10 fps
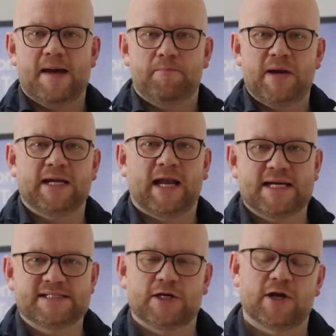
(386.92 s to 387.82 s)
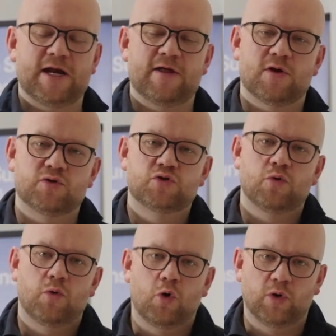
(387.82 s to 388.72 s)
penalising on any of those
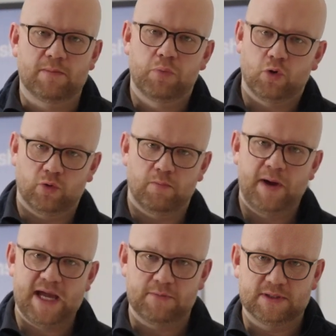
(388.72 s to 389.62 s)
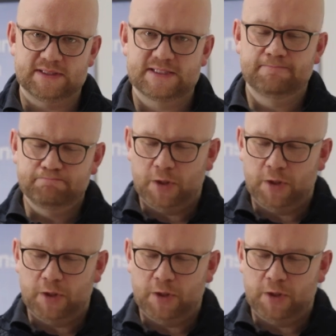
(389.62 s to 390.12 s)
all-important payments.